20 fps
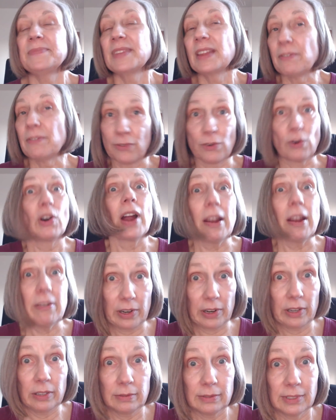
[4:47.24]

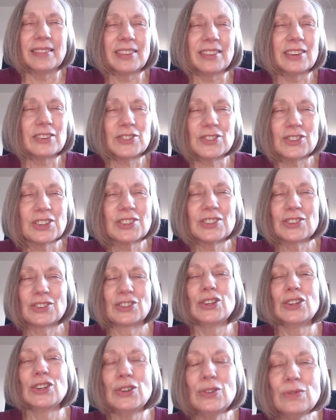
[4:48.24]
forever. There's just
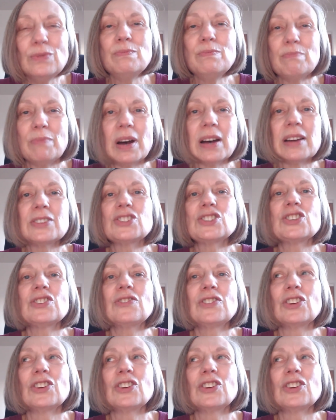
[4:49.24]
too much